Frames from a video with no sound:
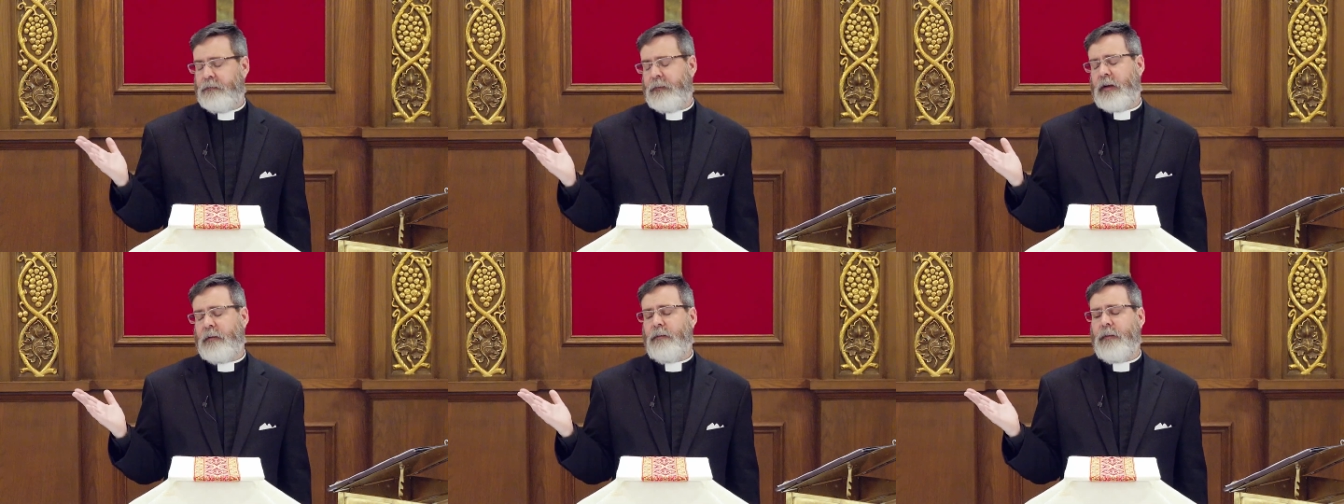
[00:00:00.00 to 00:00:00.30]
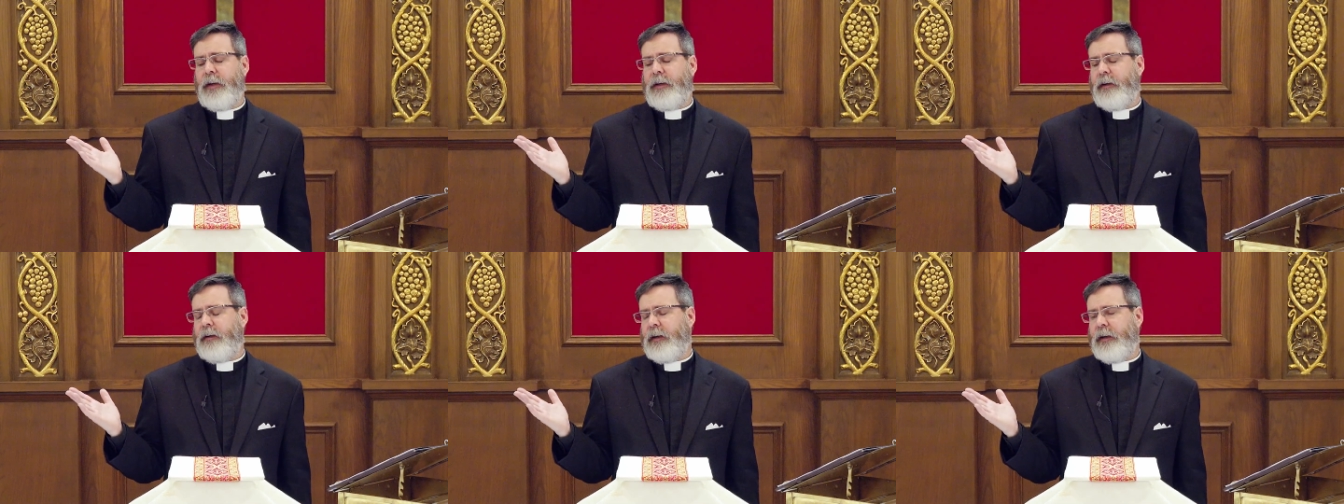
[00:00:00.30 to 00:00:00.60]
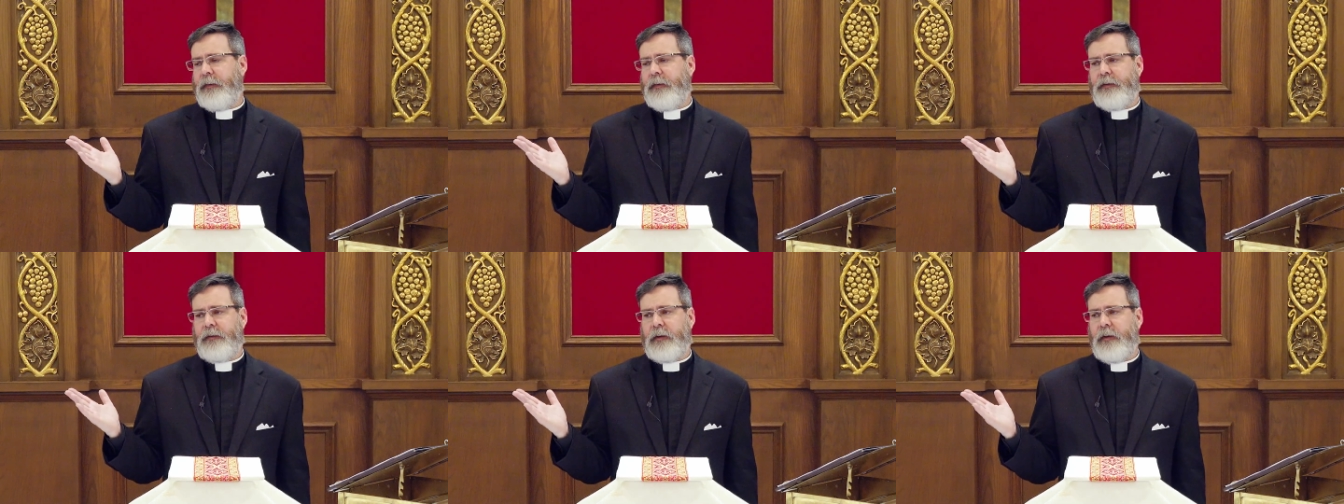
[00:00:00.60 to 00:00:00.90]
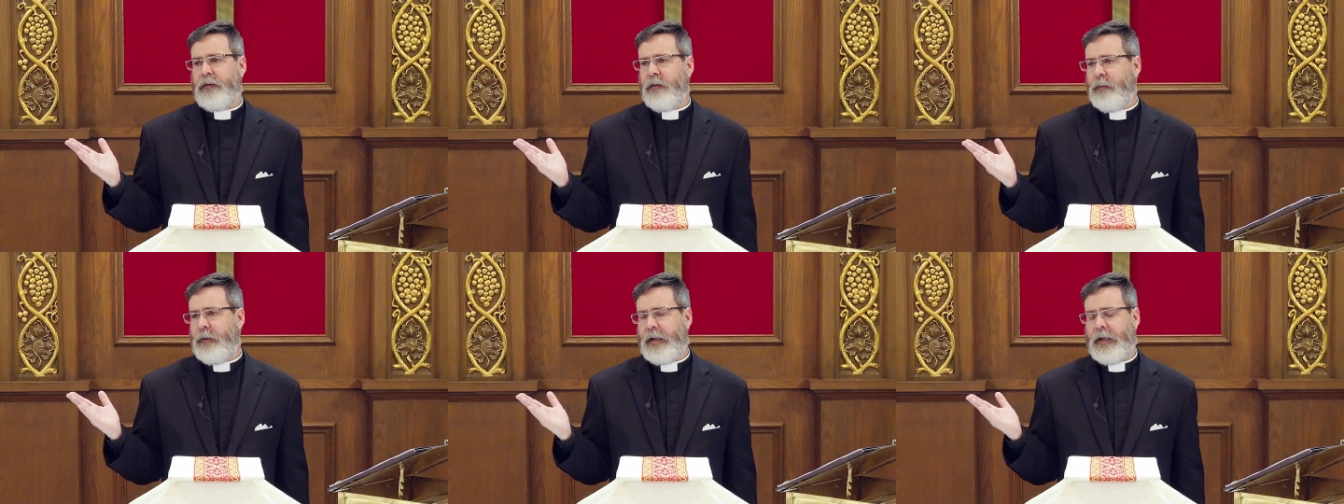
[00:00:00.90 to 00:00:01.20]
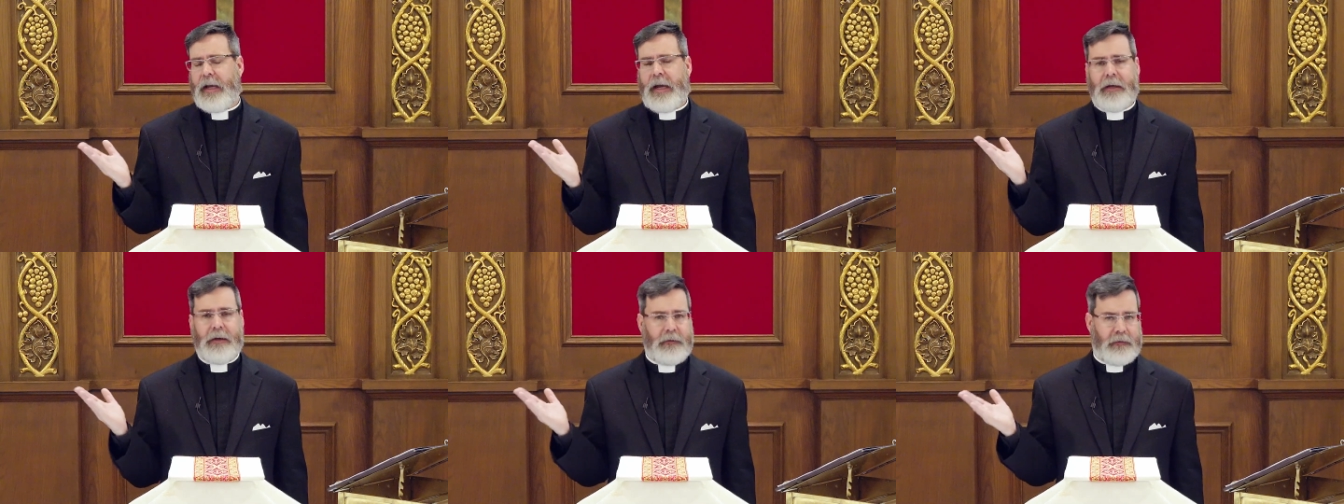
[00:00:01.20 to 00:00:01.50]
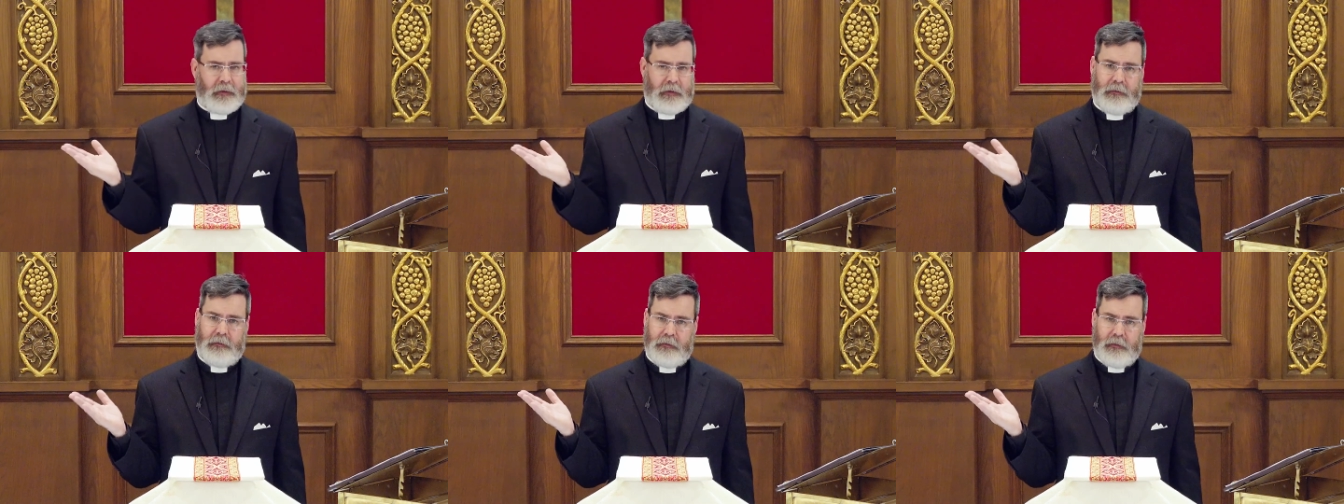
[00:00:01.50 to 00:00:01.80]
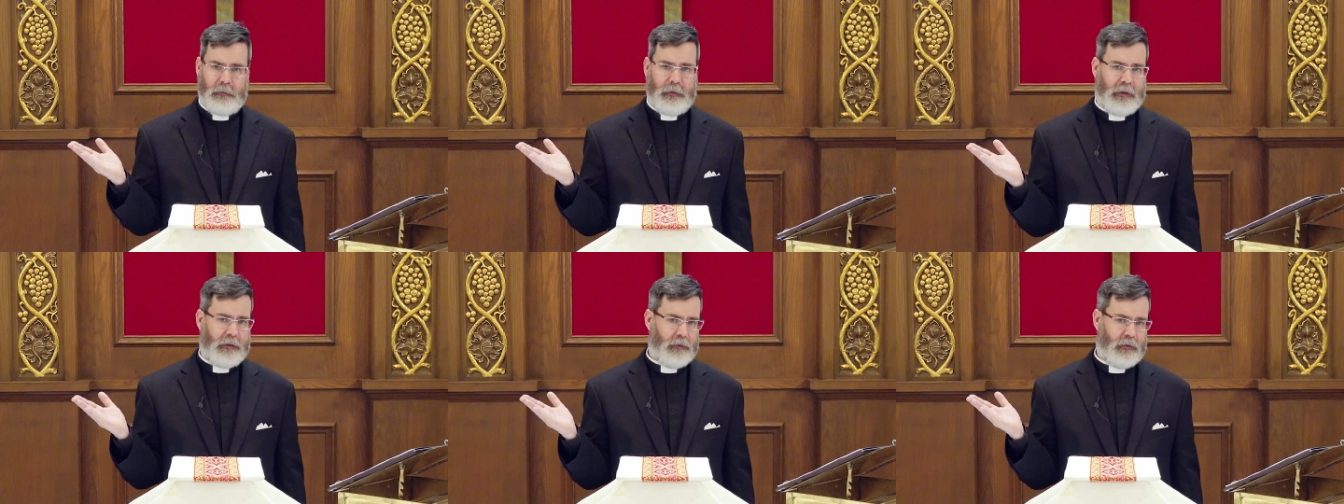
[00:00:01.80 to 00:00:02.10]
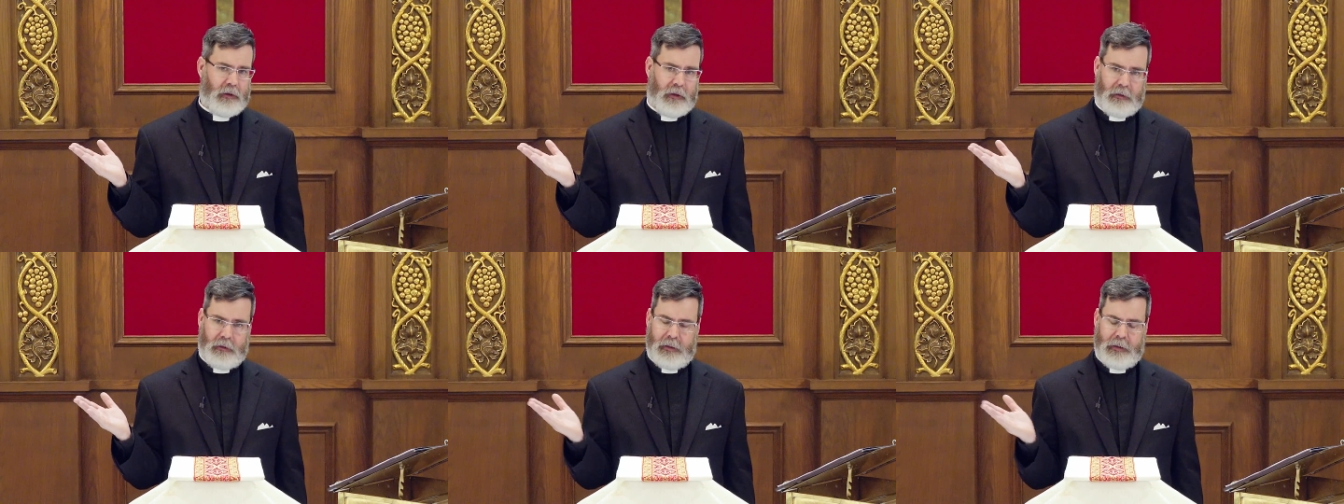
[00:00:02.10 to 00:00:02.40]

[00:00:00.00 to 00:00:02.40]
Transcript: Admittedly, this doesn't make any sense to me at all.